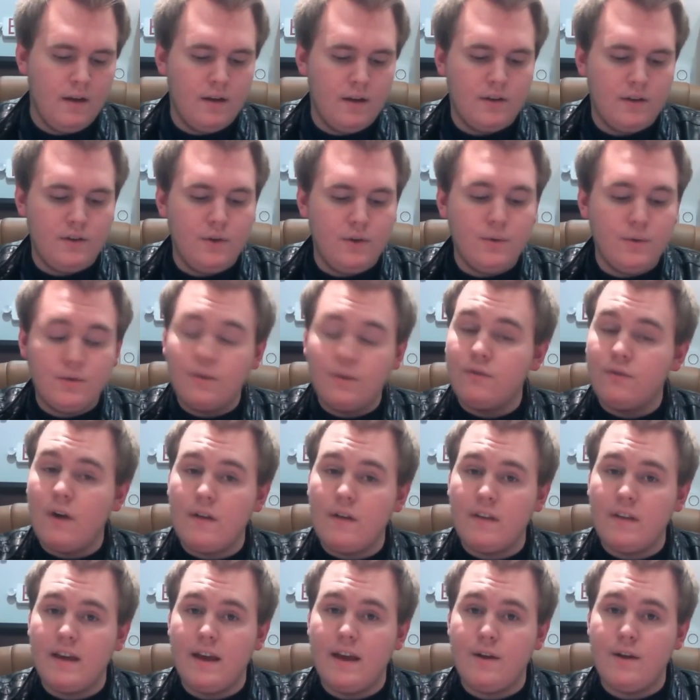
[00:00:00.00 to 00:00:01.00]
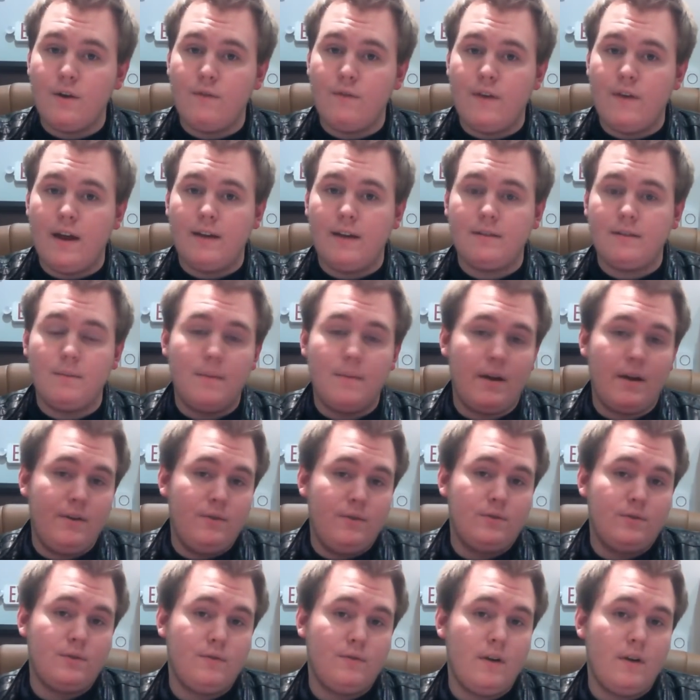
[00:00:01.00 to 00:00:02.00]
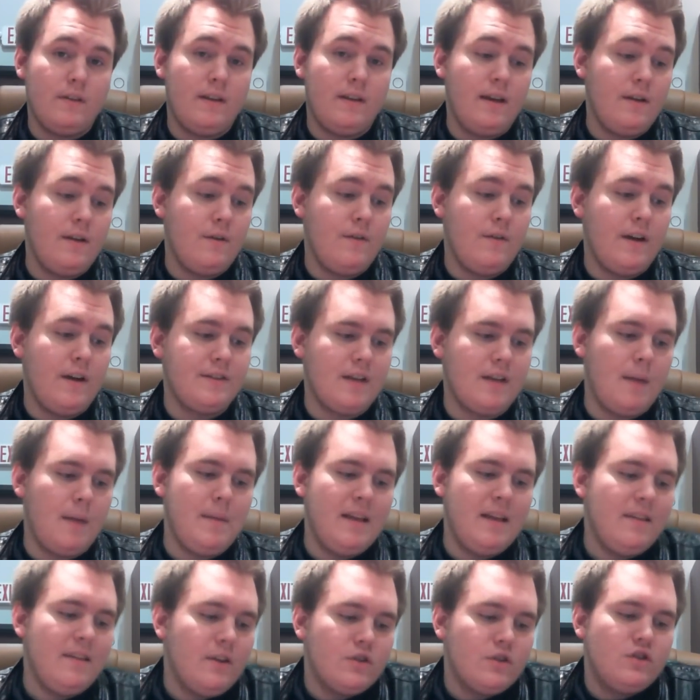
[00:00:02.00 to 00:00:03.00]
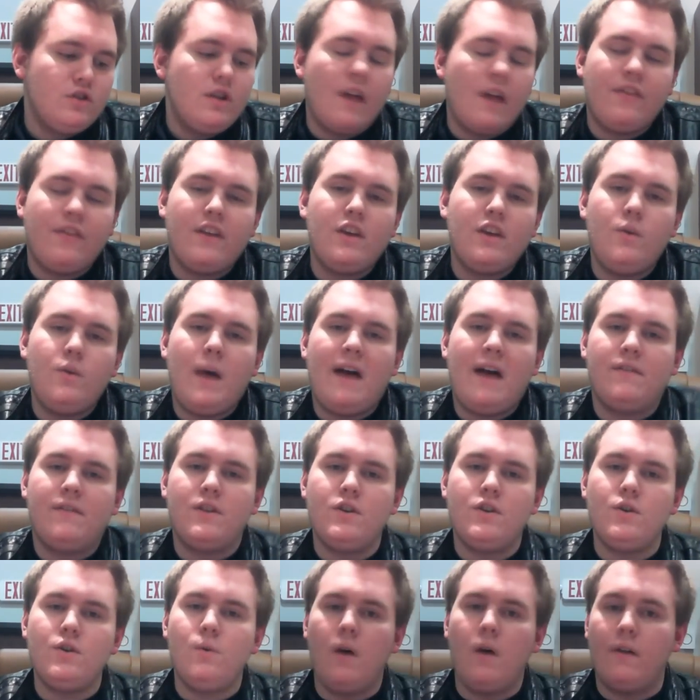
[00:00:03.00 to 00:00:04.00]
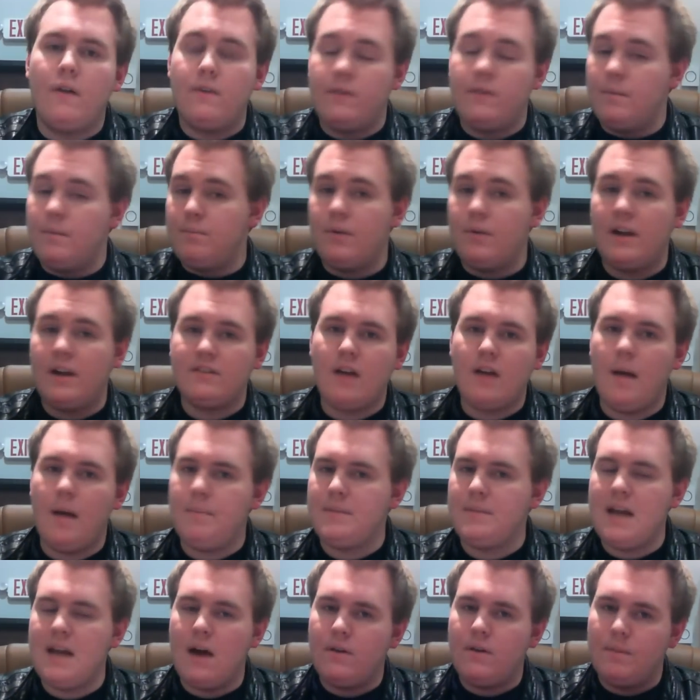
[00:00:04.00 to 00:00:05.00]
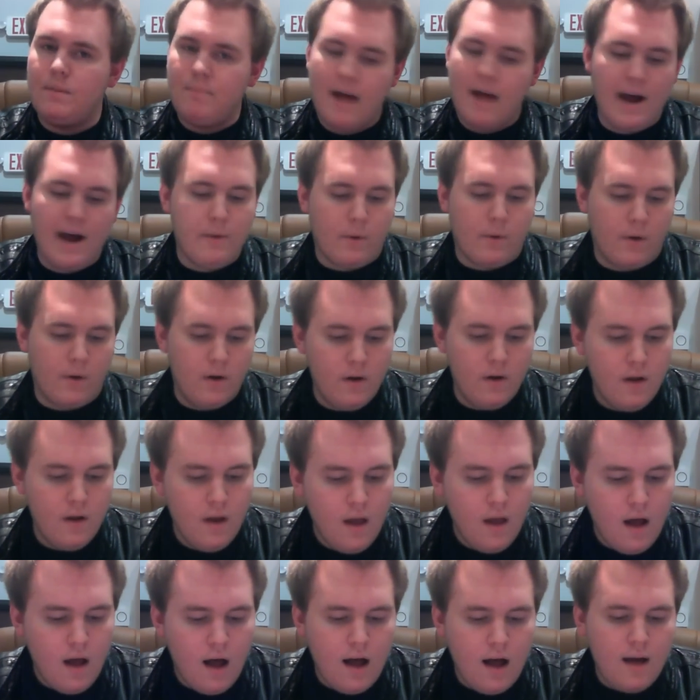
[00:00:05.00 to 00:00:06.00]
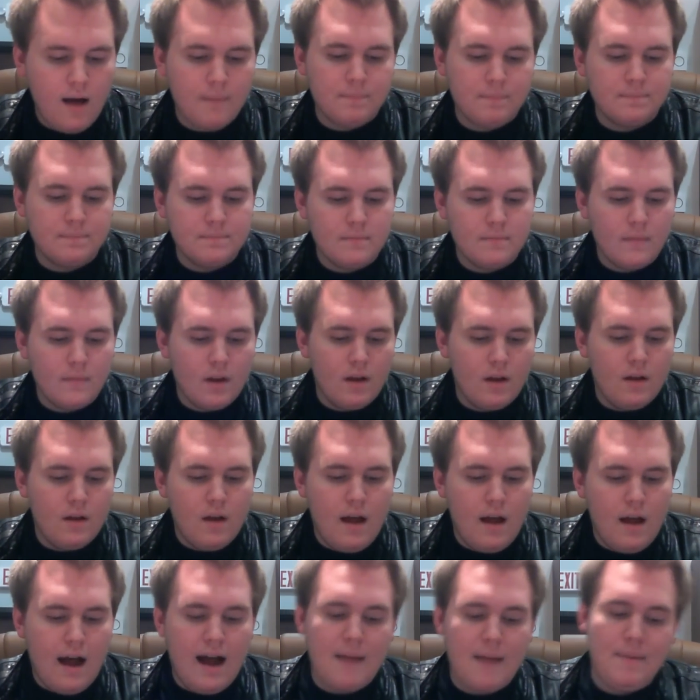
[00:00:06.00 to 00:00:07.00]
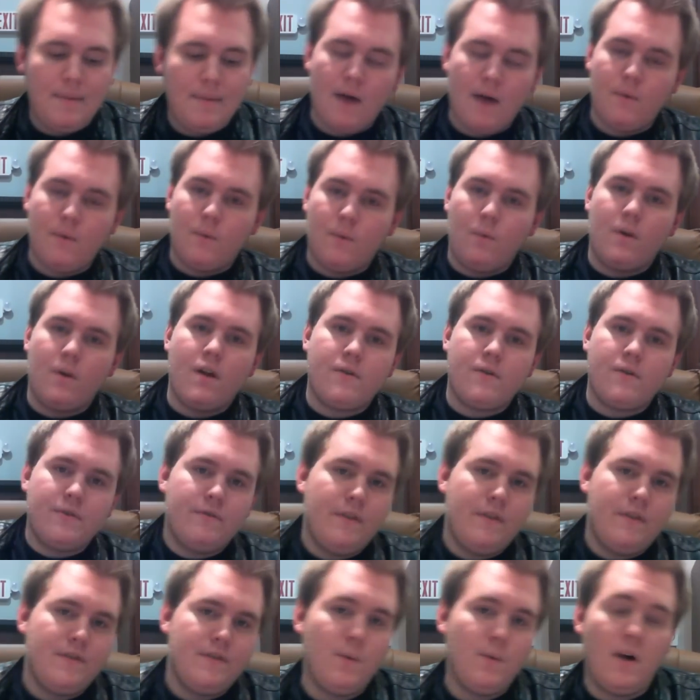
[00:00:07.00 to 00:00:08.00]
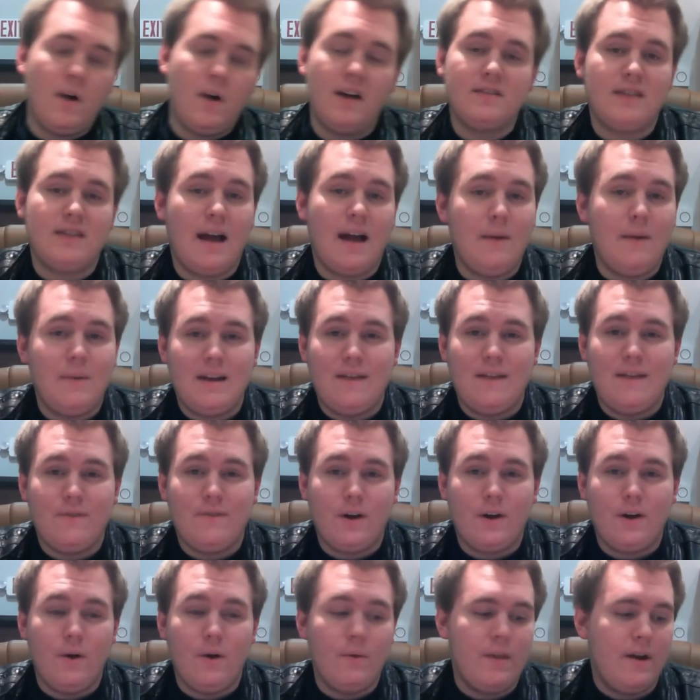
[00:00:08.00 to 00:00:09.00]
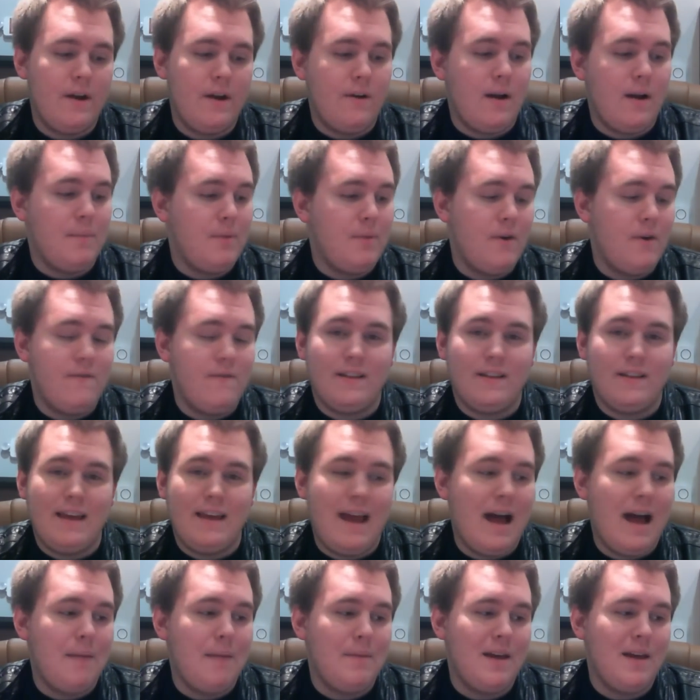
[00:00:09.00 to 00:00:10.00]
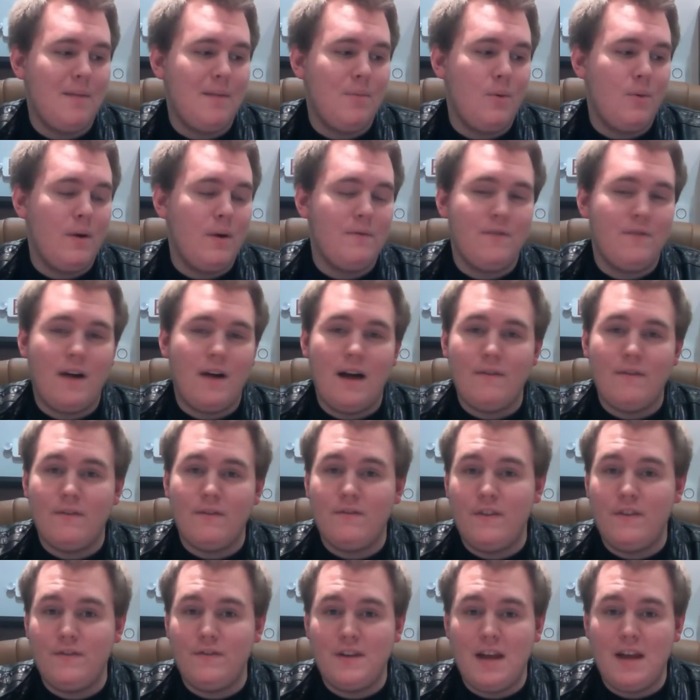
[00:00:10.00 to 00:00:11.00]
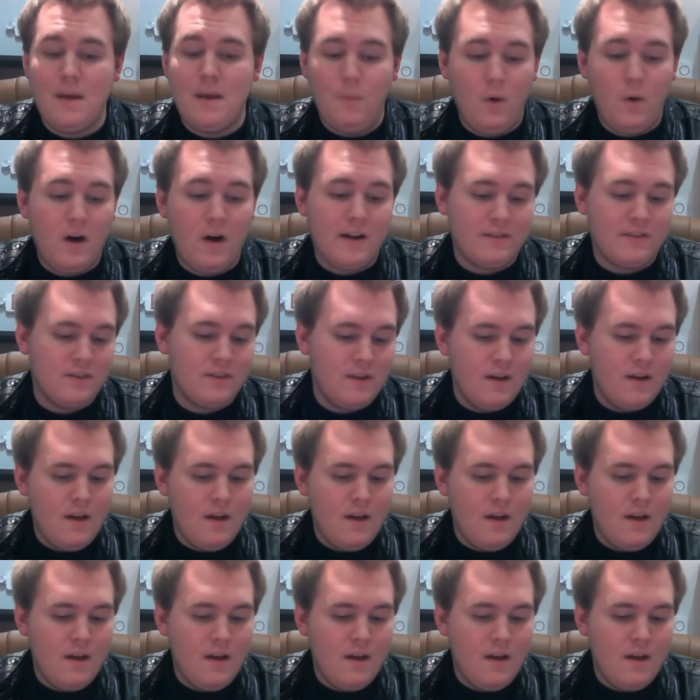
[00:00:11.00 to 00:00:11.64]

user-friendly interface, and by user-friendly interface, I mean there's nothing you have to do other than press up, down, and power. High power, 150 watts, I would never go there. I'm perfectly happy at 0.5 and 58 watts,